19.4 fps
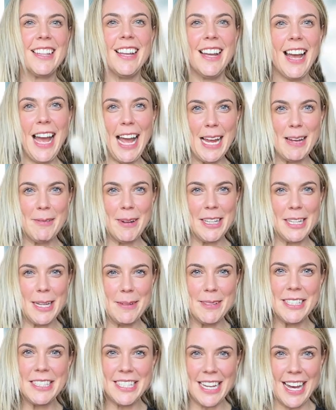Hey, my name
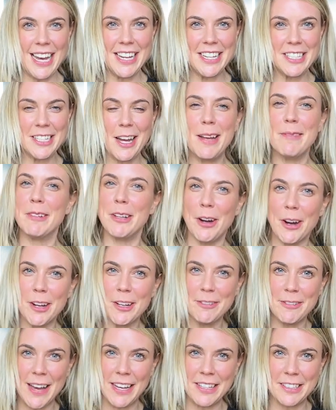is Tash. I'm
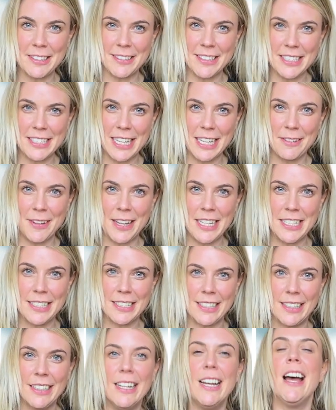co-founder at Tech
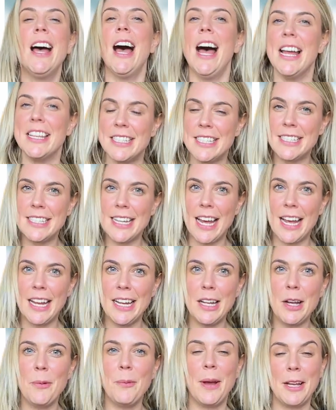Visa, and
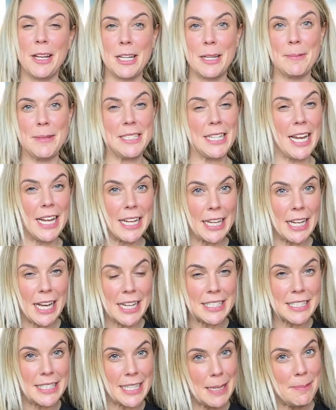today we're going to be taking a
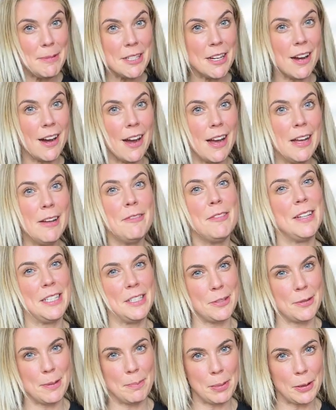deep dive
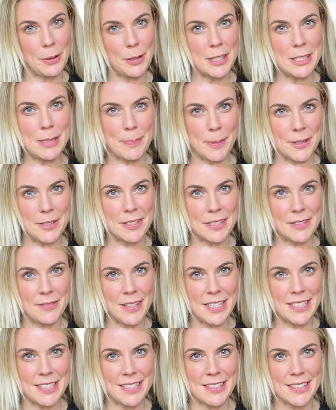into employer-sponsored
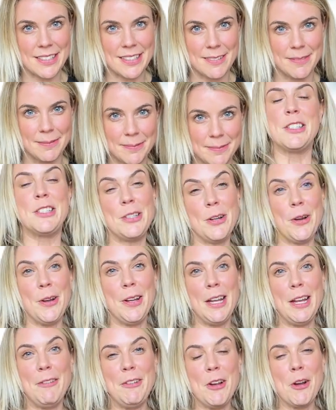visas. So
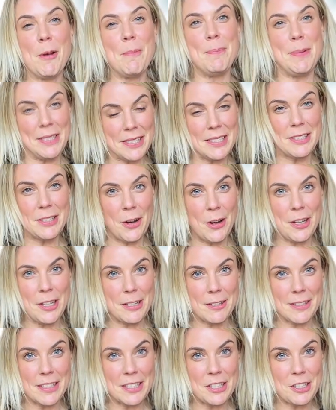if you're a business owner
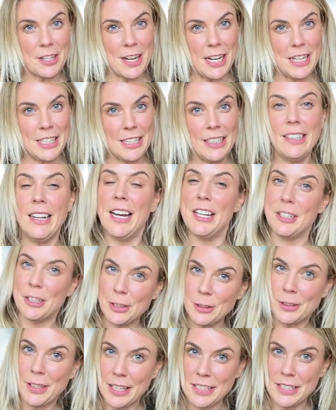in Australia and you're
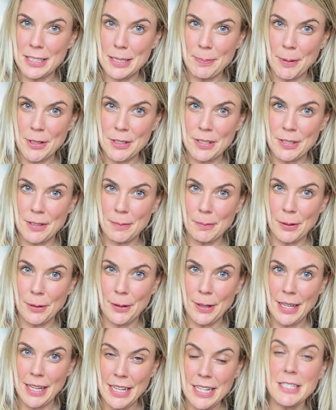looking to sponsor
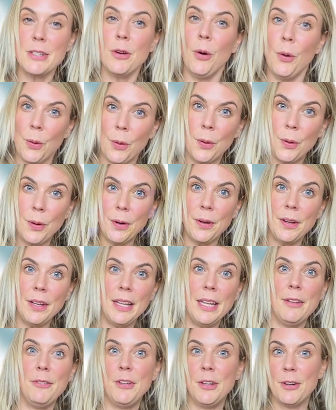employees, or
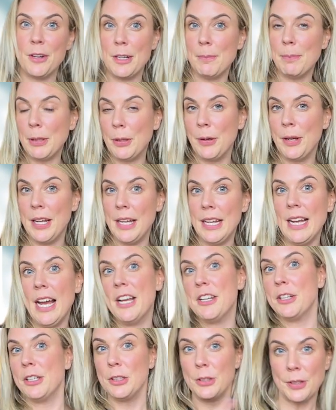if you're an employee and
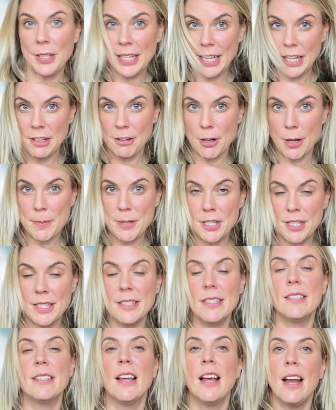you're looking at your
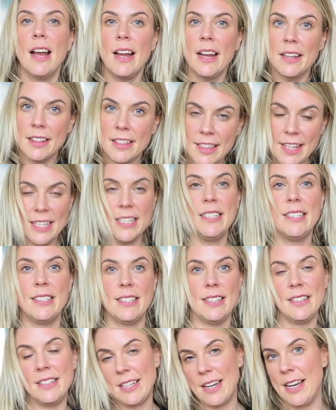options, this
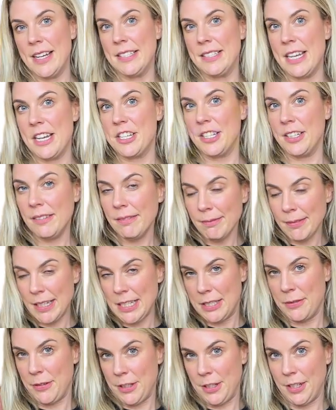entire session is
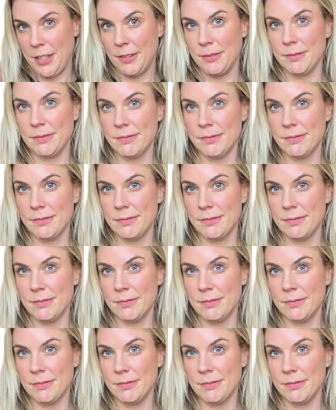for you.